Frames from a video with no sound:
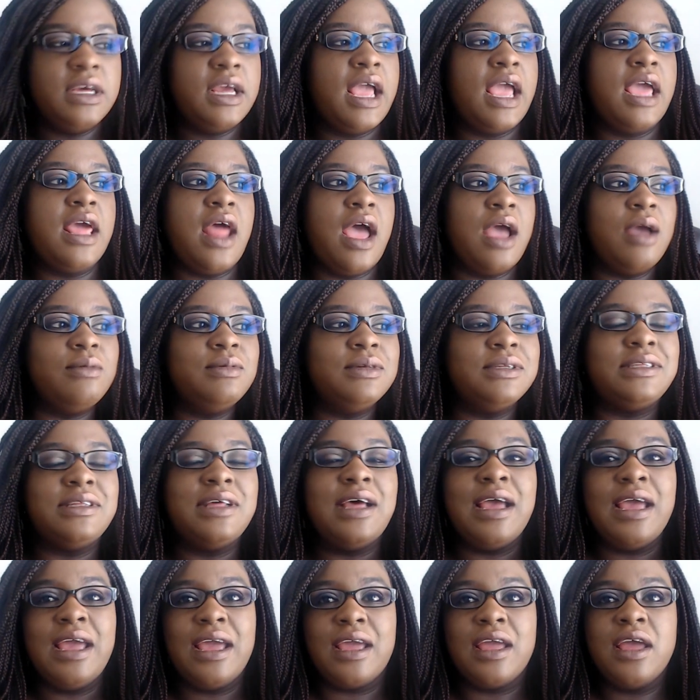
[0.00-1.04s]
And I was
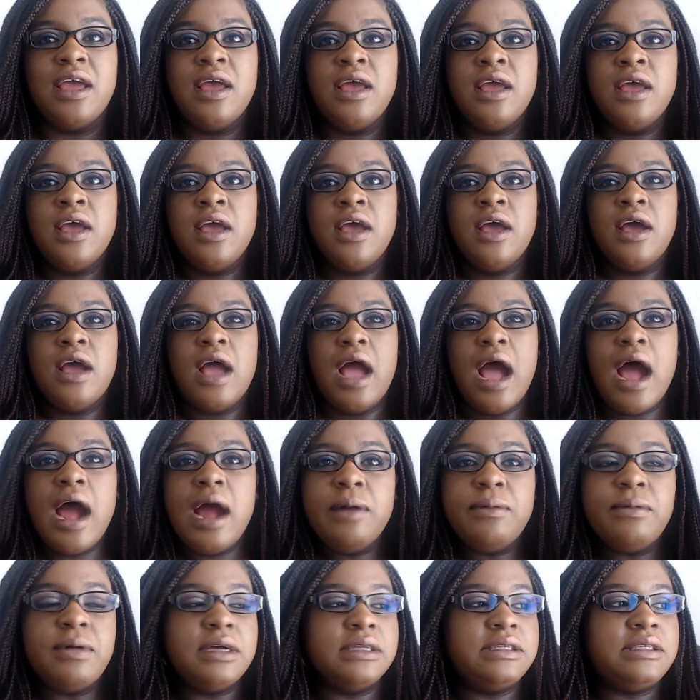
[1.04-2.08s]
like, I
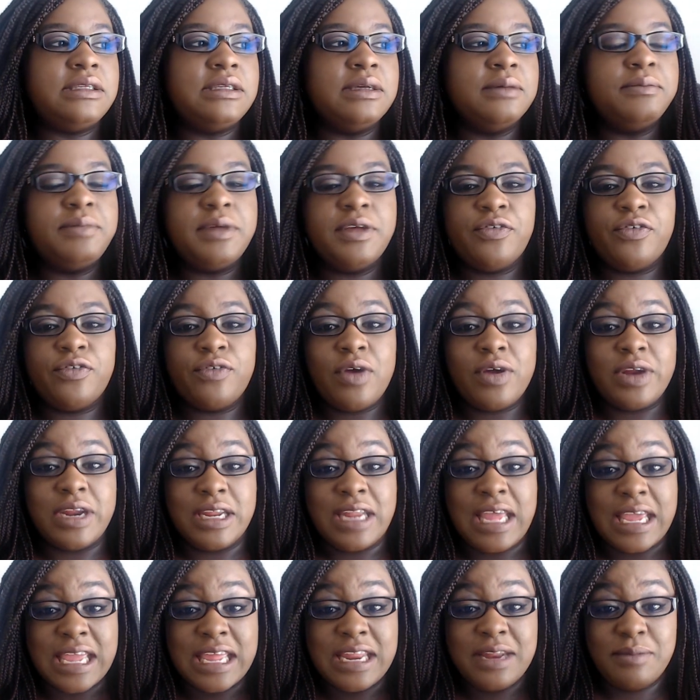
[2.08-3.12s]
want some beefaroni.
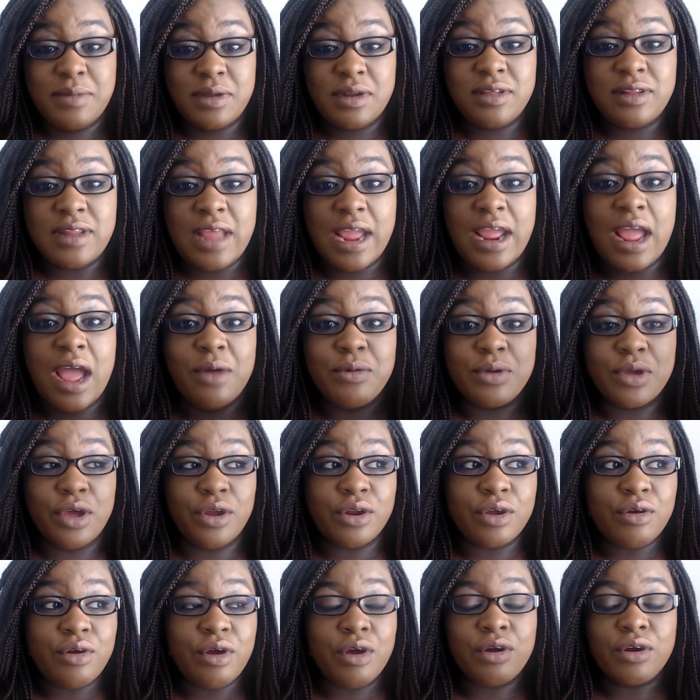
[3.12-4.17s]
Like in the middle of the night, I would go to
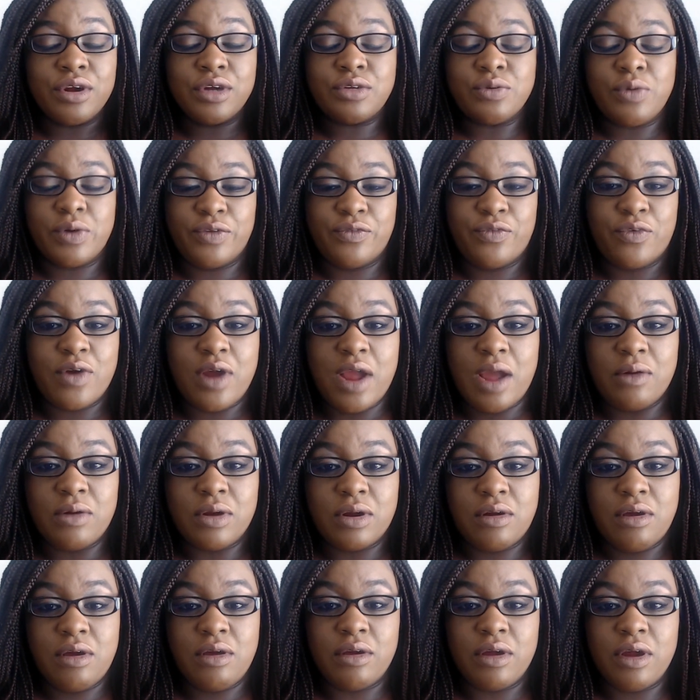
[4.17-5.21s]
Kroger, 24-hour
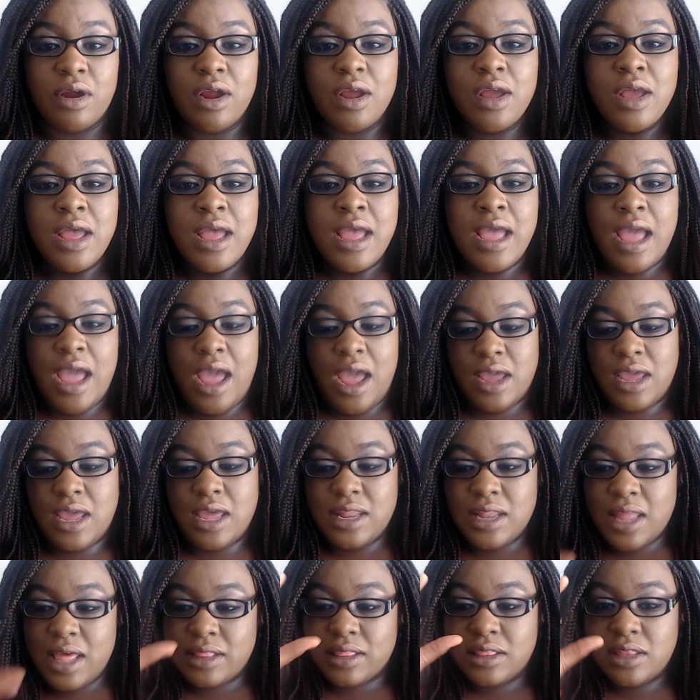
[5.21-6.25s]
Kroger, and get
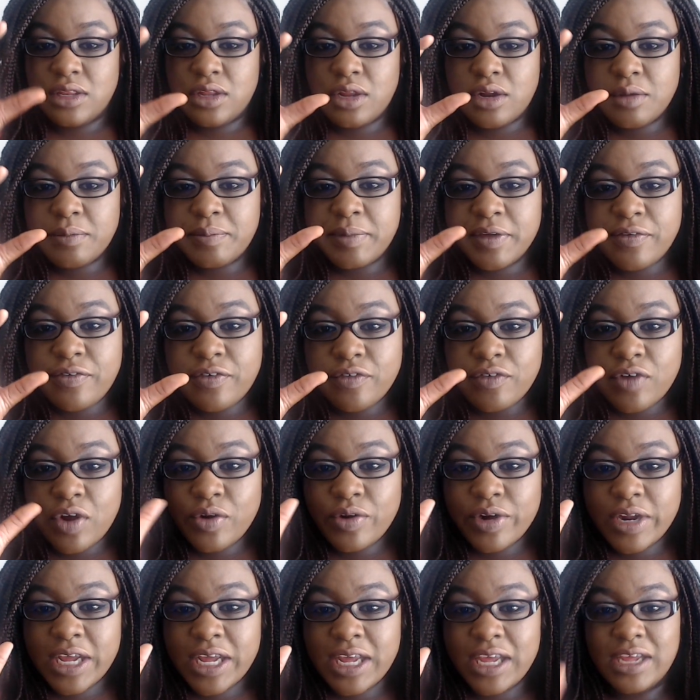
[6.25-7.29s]
like the little
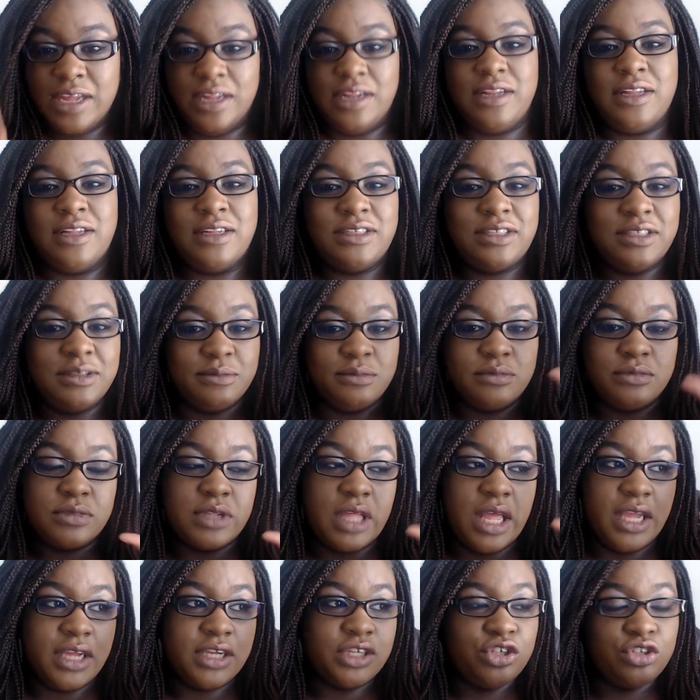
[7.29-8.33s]
beefaroni and some
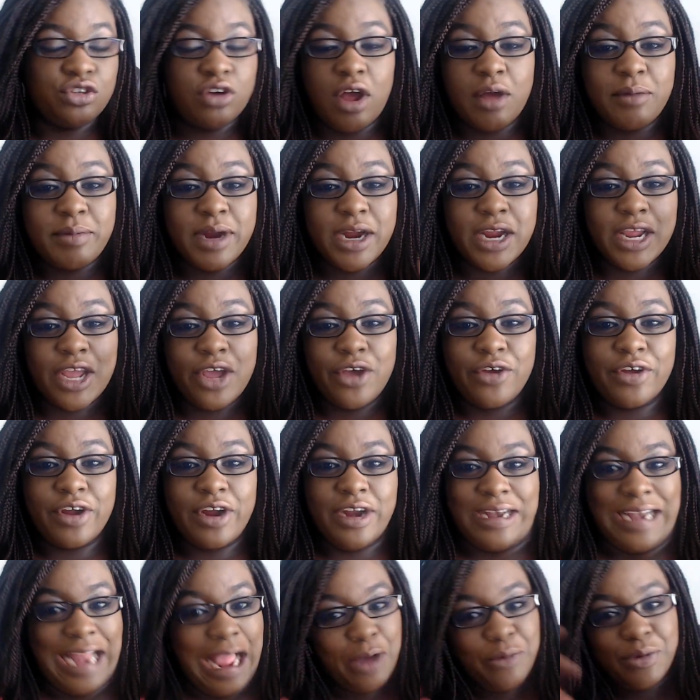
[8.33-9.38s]
like strawberry
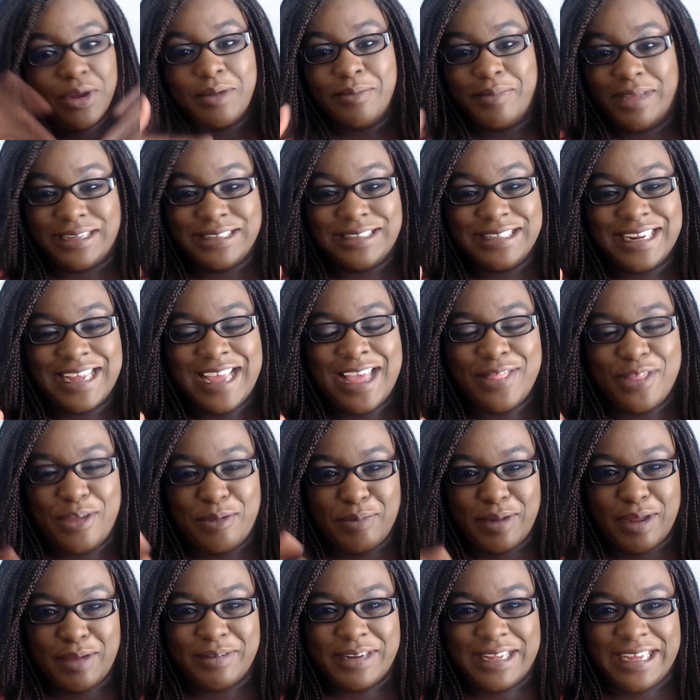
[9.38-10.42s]
yogurt. I wouldn't mix it together,
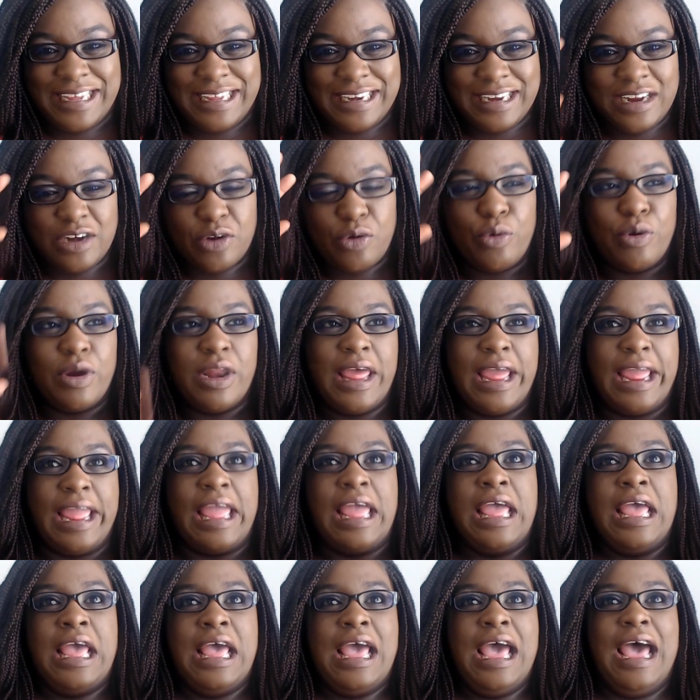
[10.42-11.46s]
but I would eat it. Or like
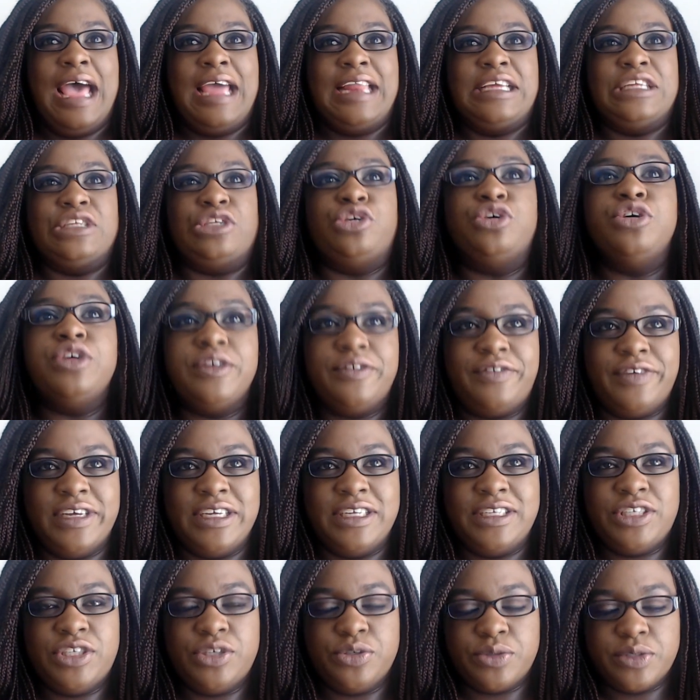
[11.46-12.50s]
I'd eat tuna
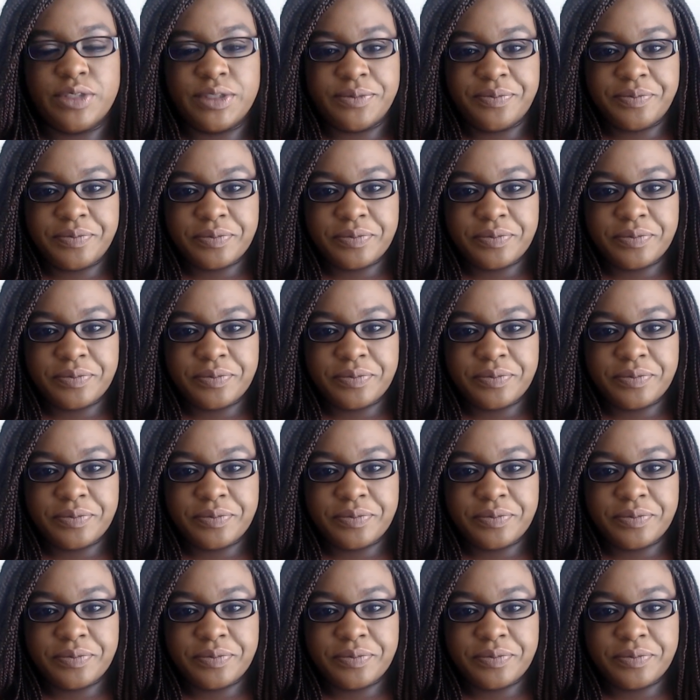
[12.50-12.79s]
fish or